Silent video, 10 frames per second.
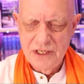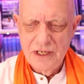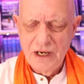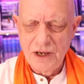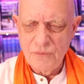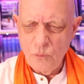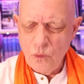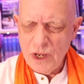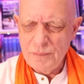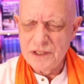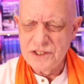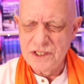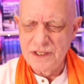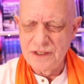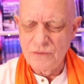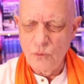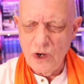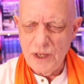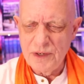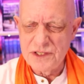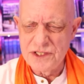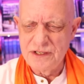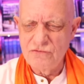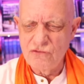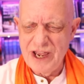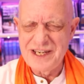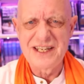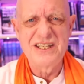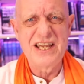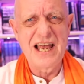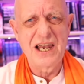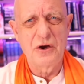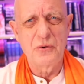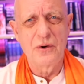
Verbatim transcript: I, why am I seeing why am I seeing red and yellow?